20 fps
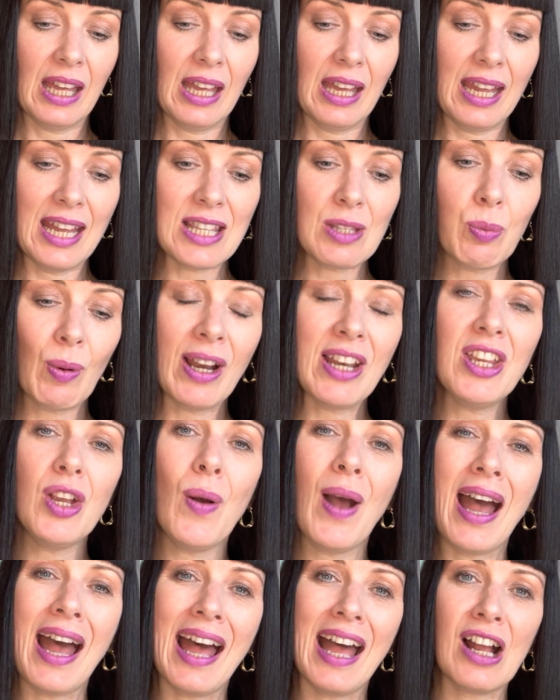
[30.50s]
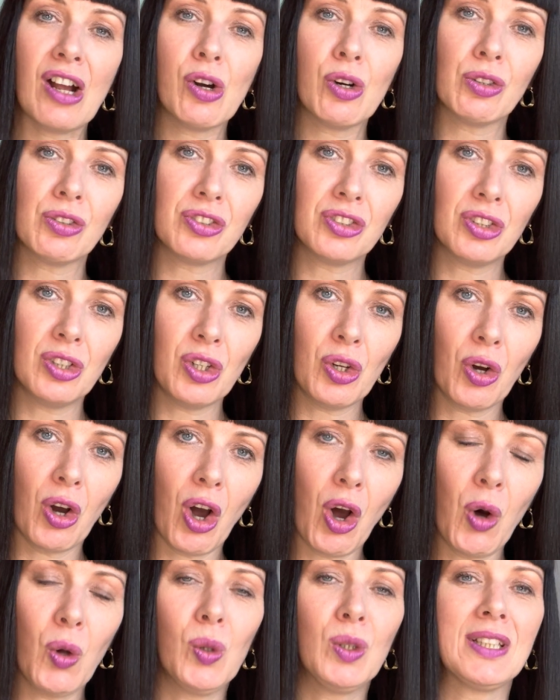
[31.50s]
It's when you hang on to your
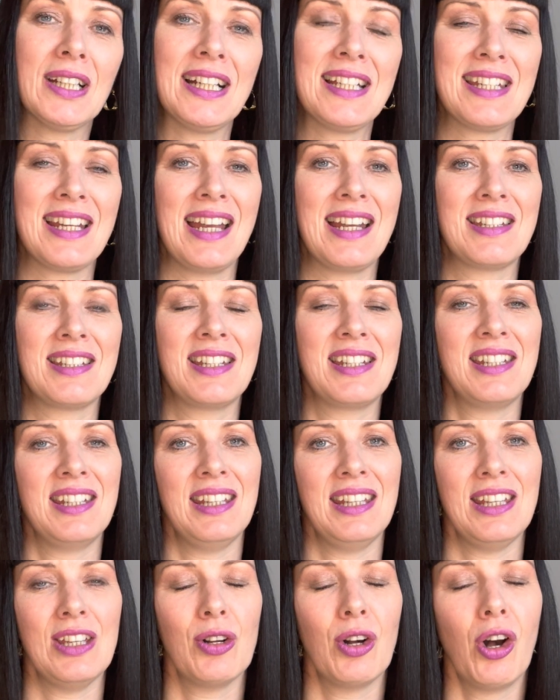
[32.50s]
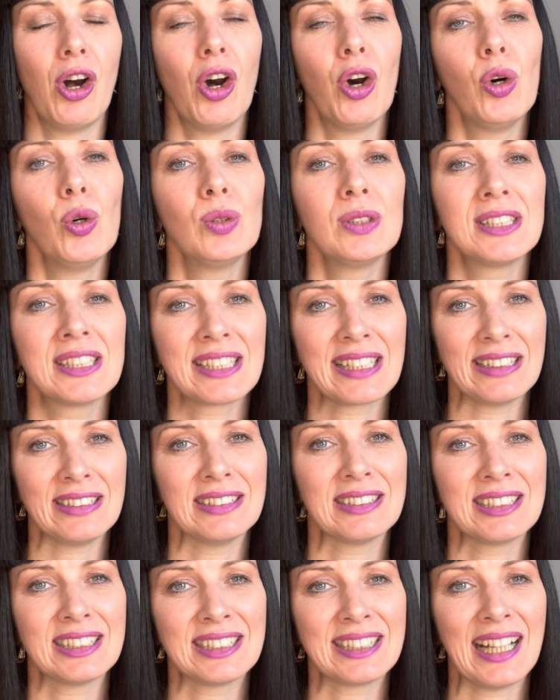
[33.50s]
old identity, your old
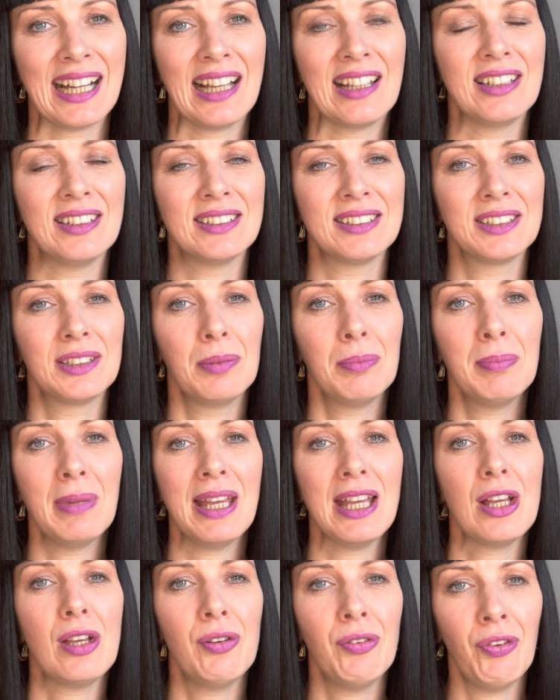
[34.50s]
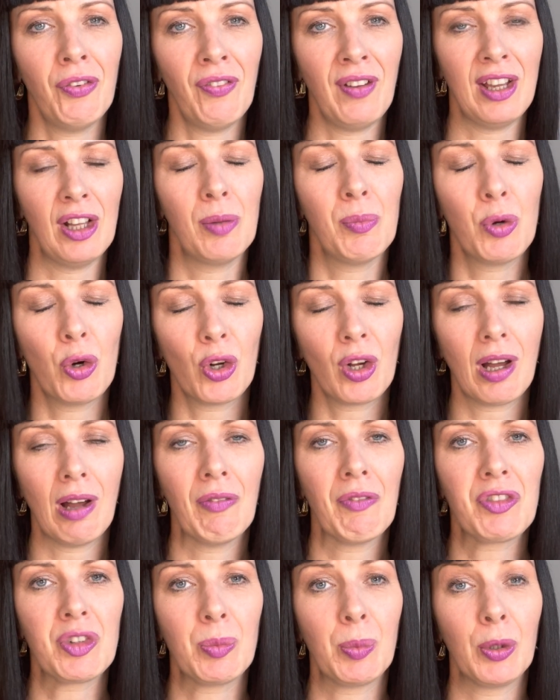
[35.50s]
skills and talents to make you feel more
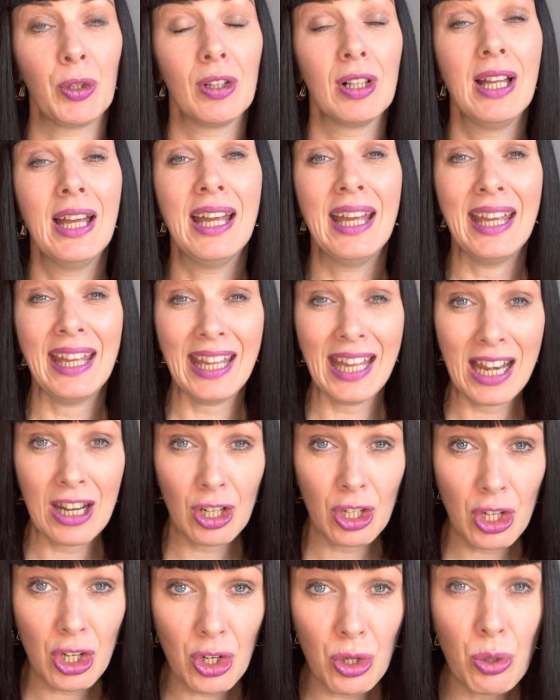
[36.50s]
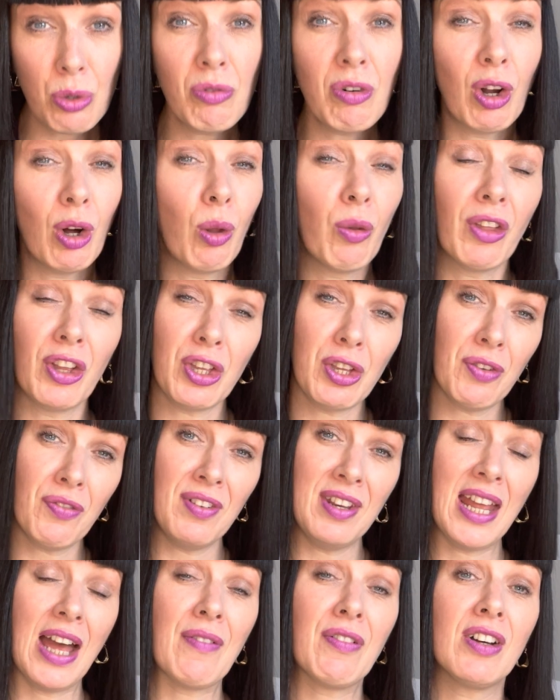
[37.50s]
comfortable in a new role that you've
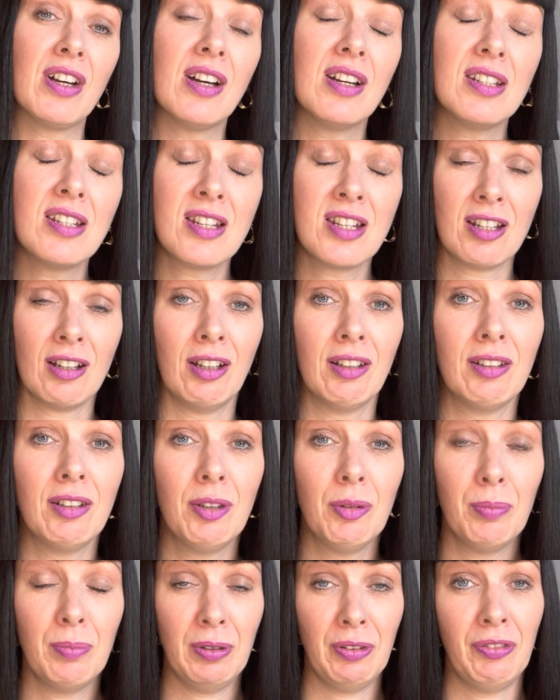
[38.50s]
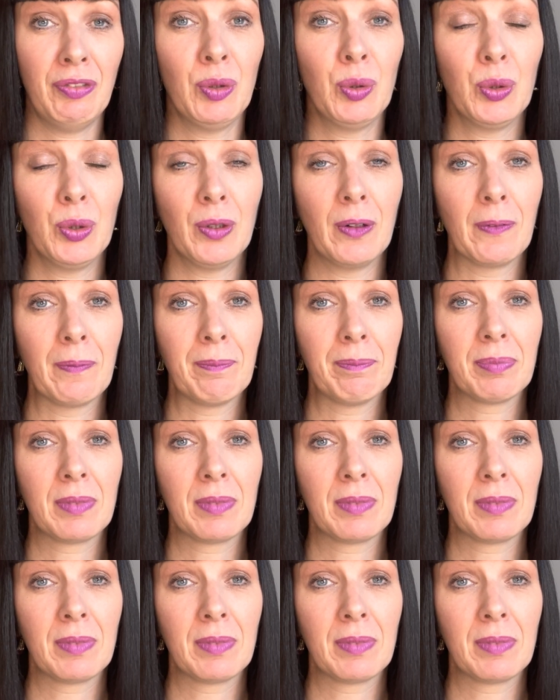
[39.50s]
never done before.